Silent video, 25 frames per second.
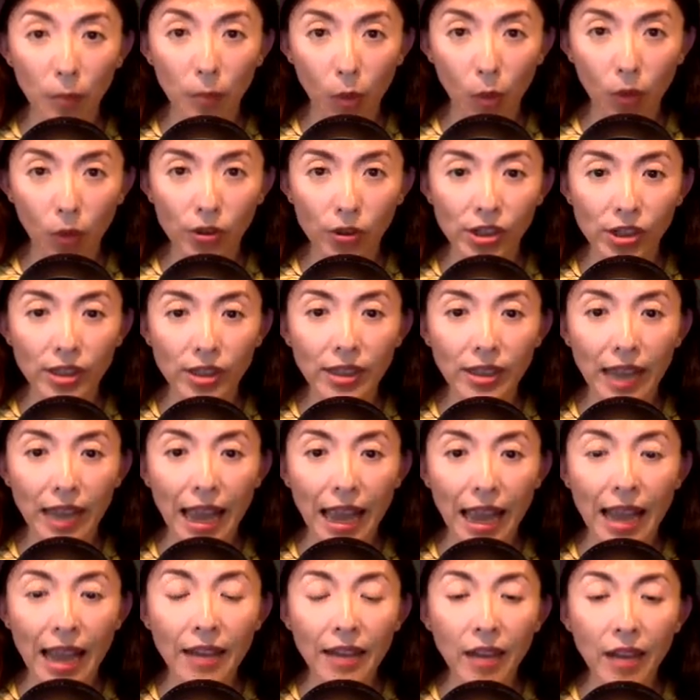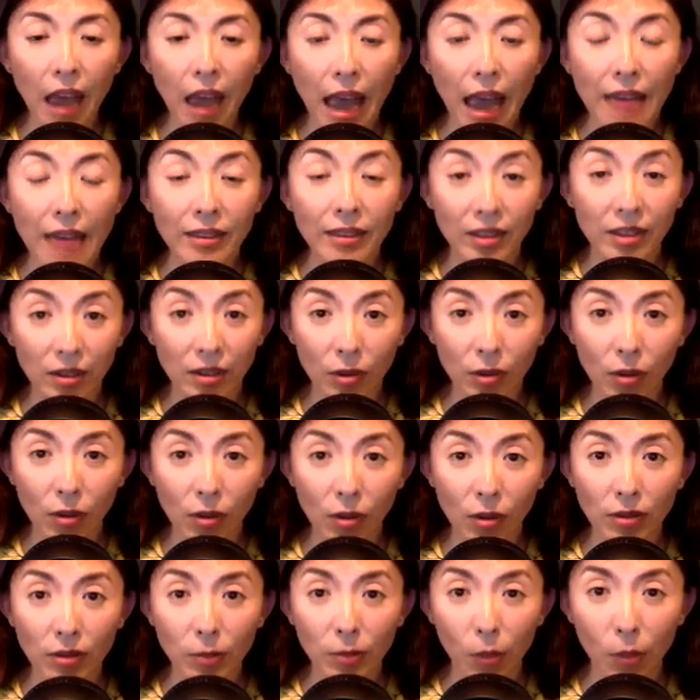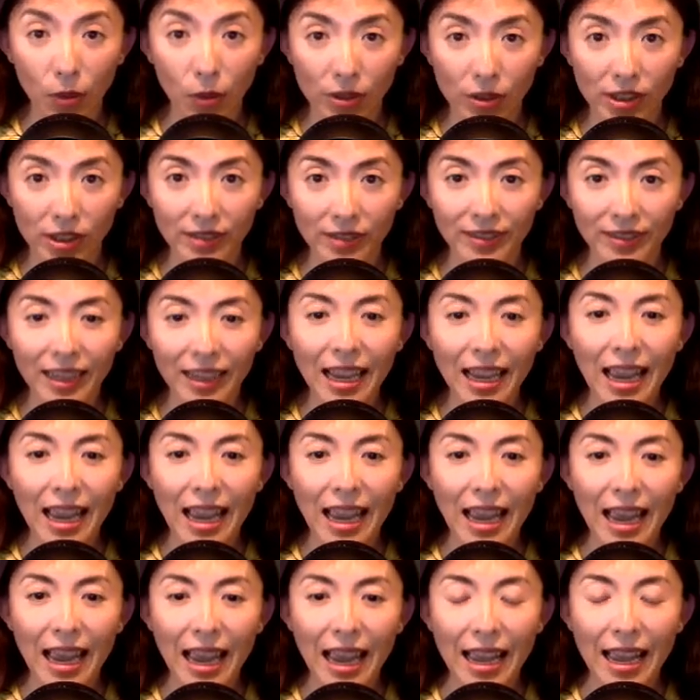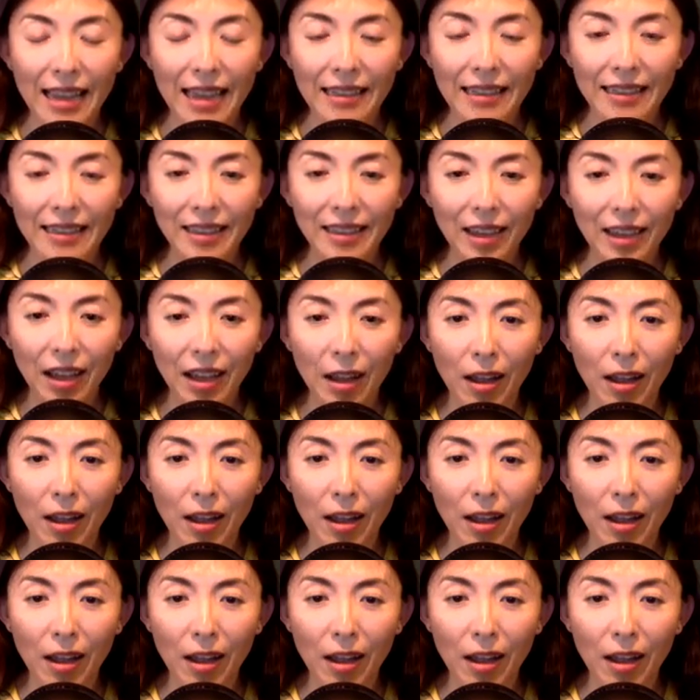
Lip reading: portion and underground portion. And